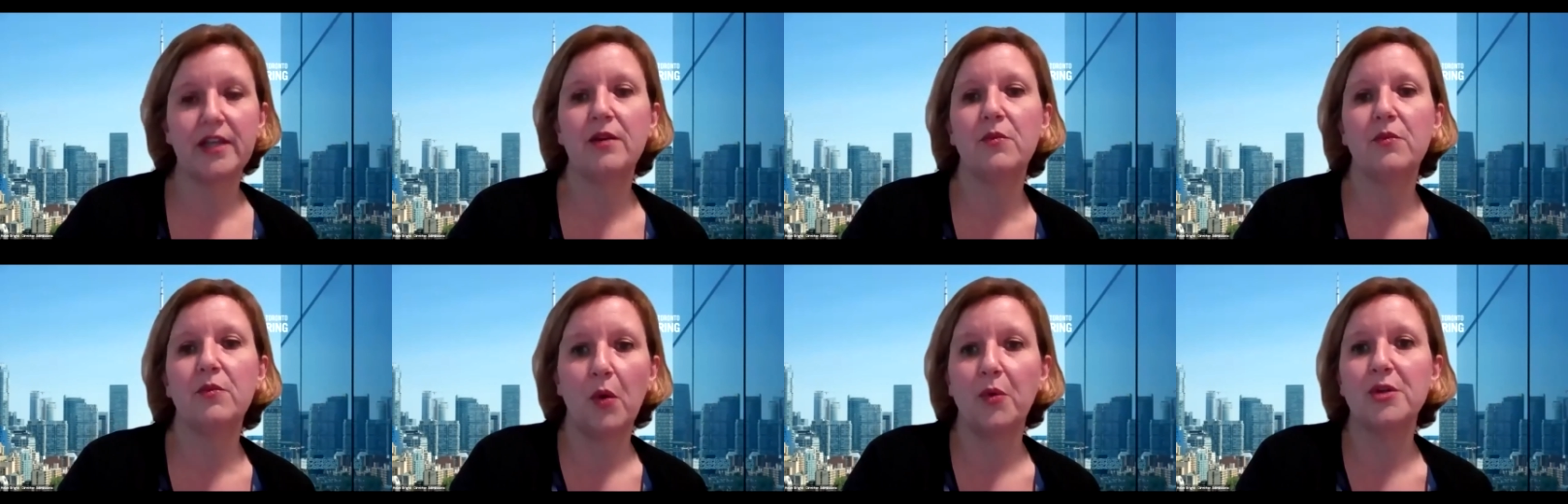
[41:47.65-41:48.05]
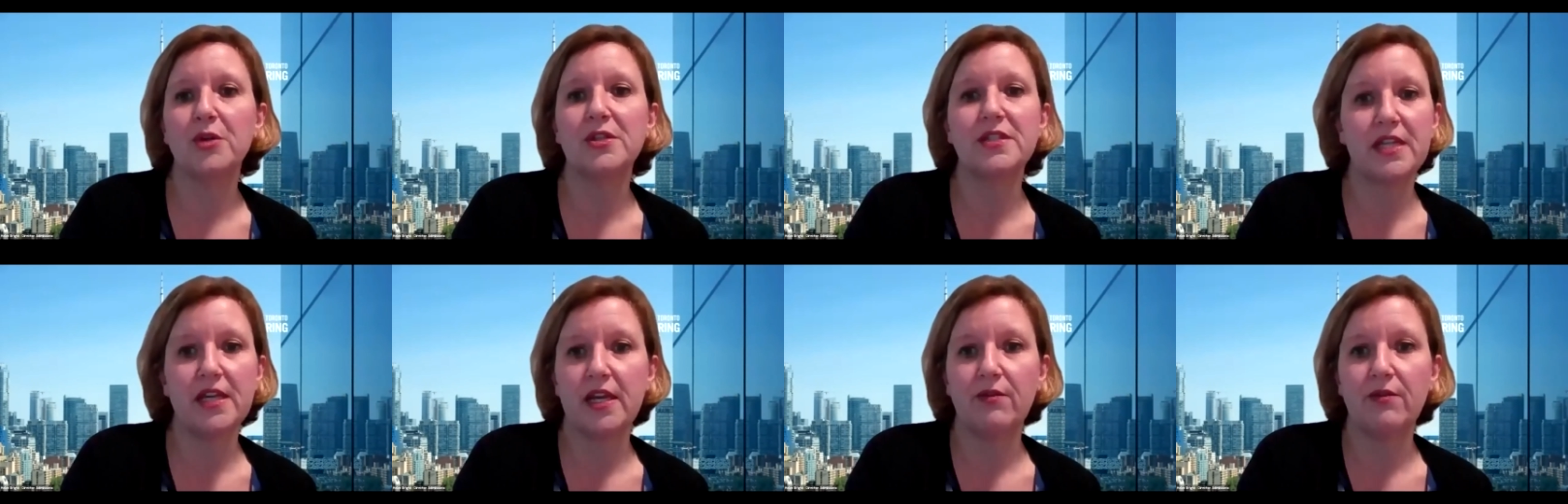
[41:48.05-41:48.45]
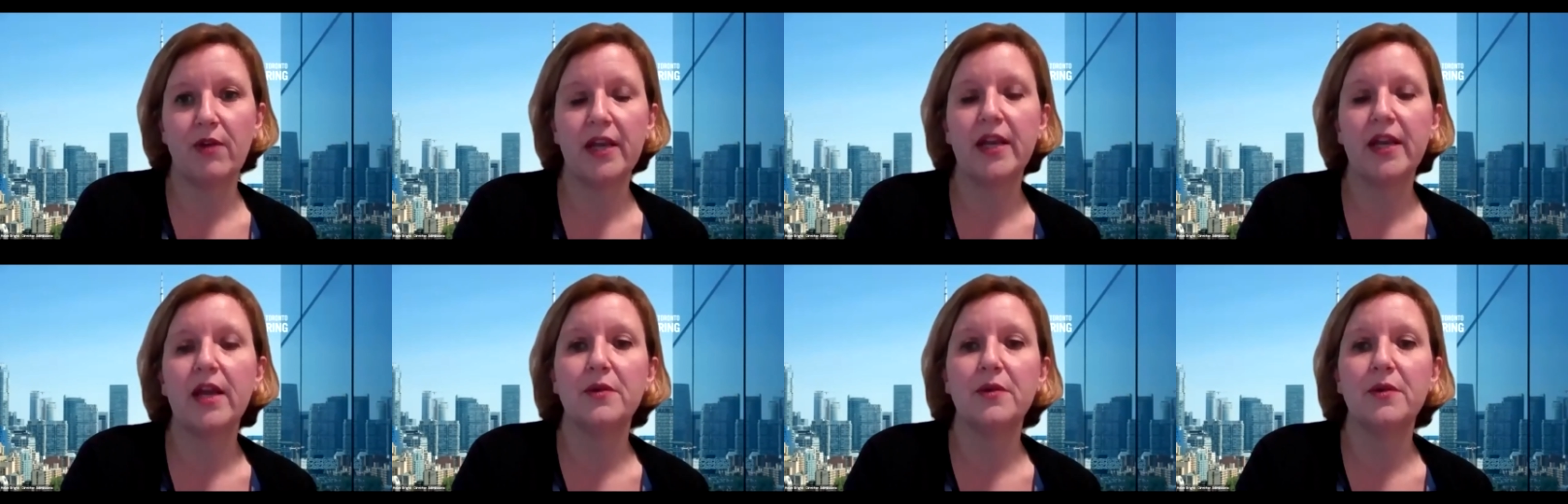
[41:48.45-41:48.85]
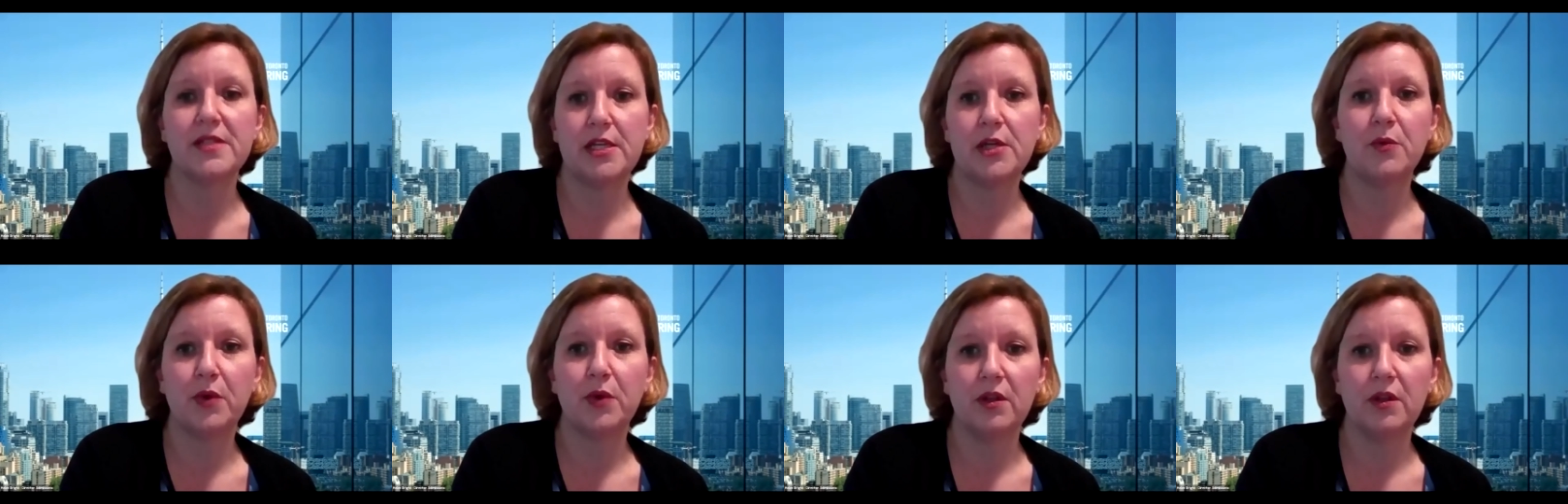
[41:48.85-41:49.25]
what we're seeing right now is
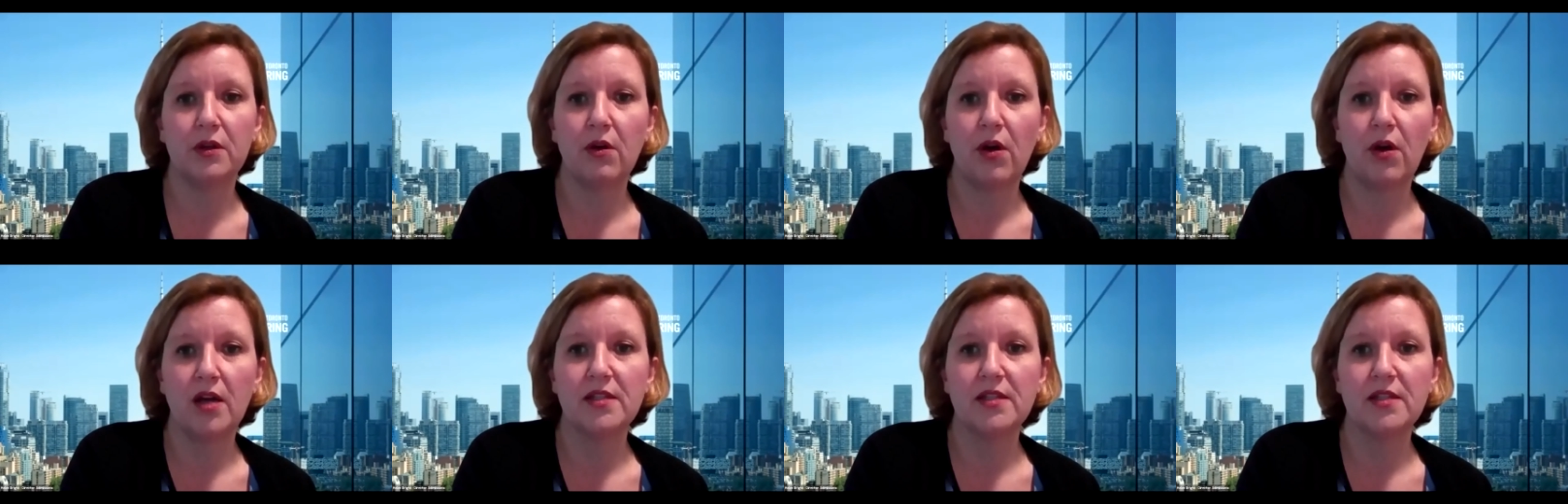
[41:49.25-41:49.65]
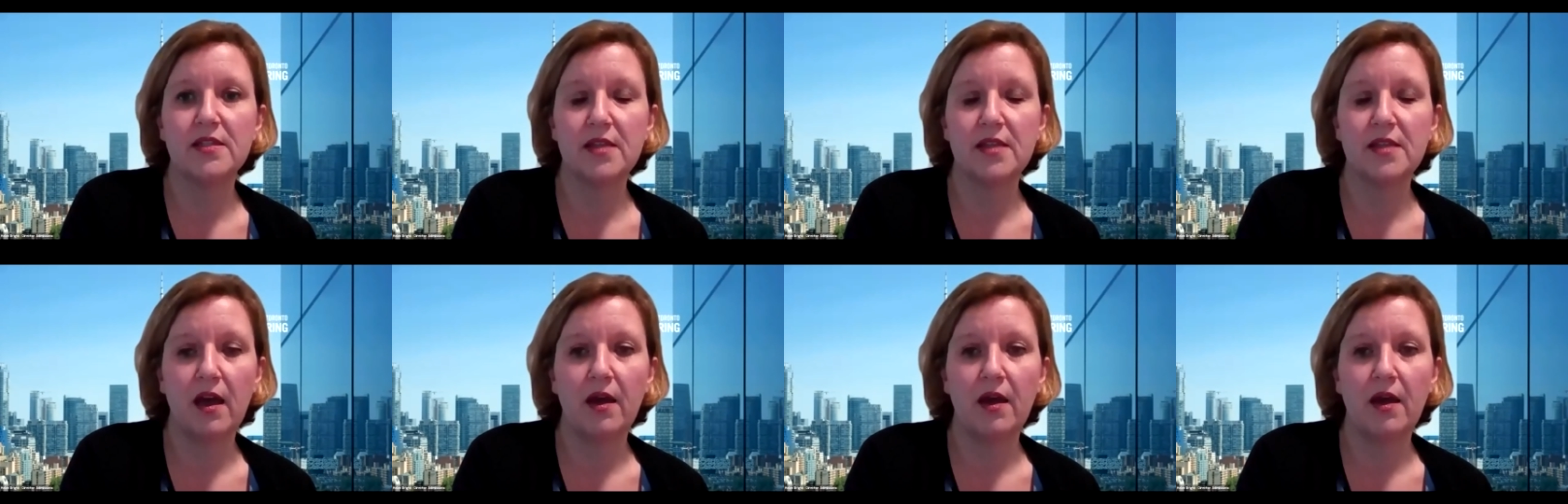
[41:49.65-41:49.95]
equal across